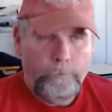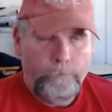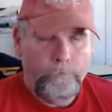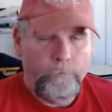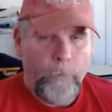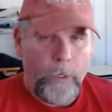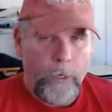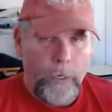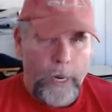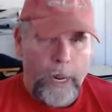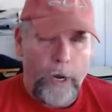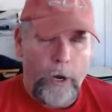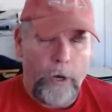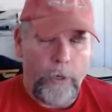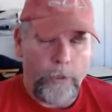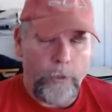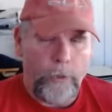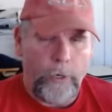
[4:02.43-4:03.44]
And that
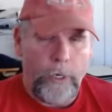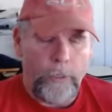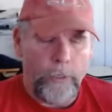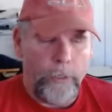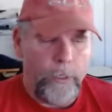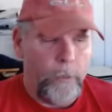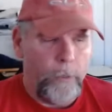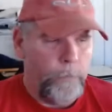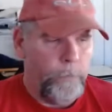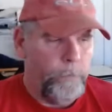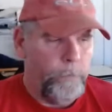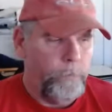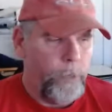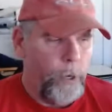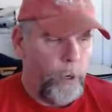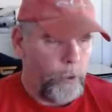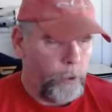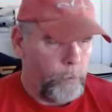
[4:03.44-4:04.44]
also gets in the
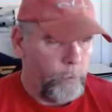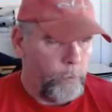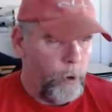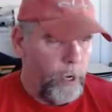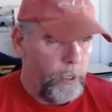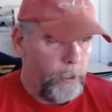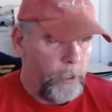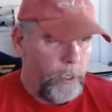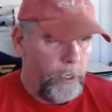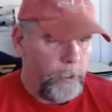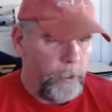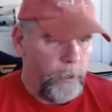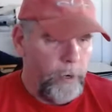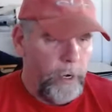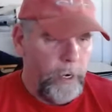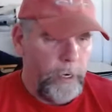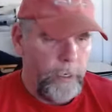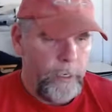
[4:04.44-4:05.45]

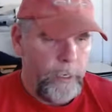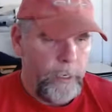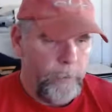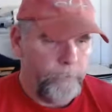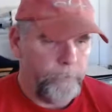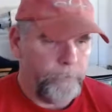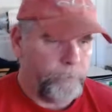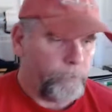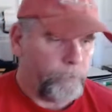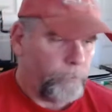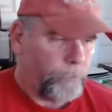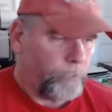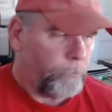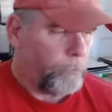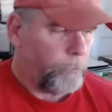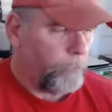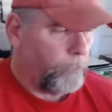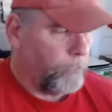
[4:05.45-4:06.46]
post-processor editing.
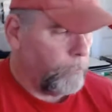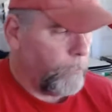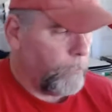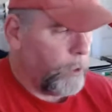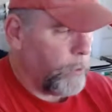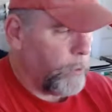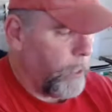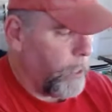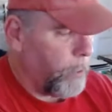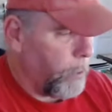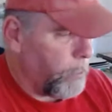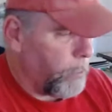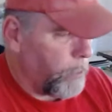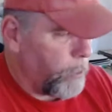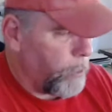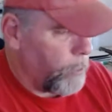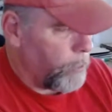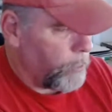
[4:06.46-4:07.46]
So anyway,
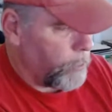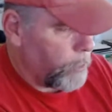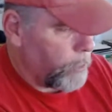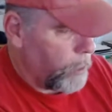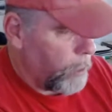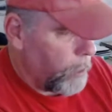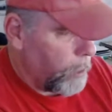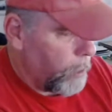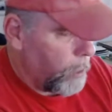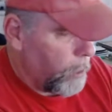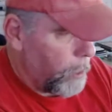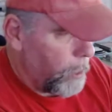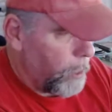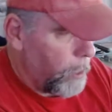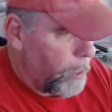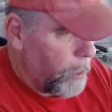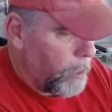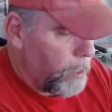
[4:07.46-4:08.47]
we'll use
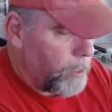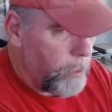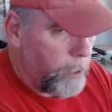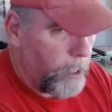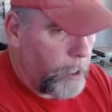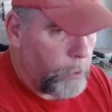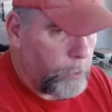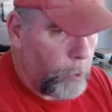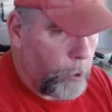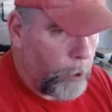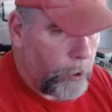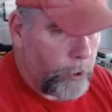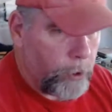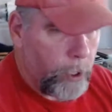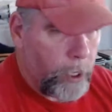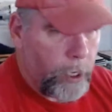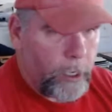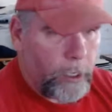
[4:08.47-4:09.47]
these books
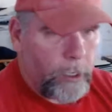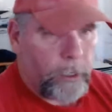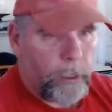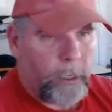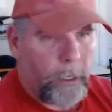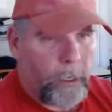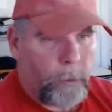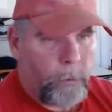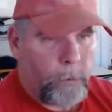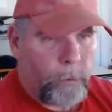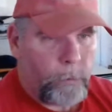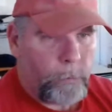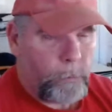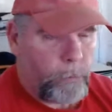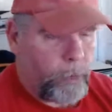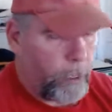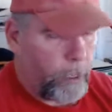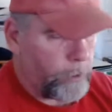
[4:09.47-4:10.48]
on
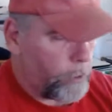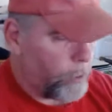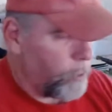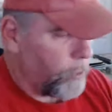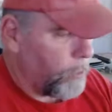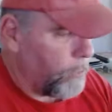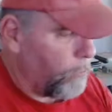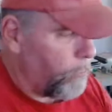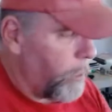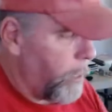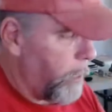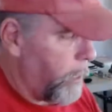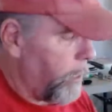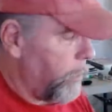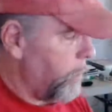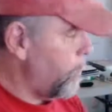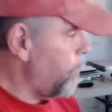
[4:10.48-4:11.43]
basics of writing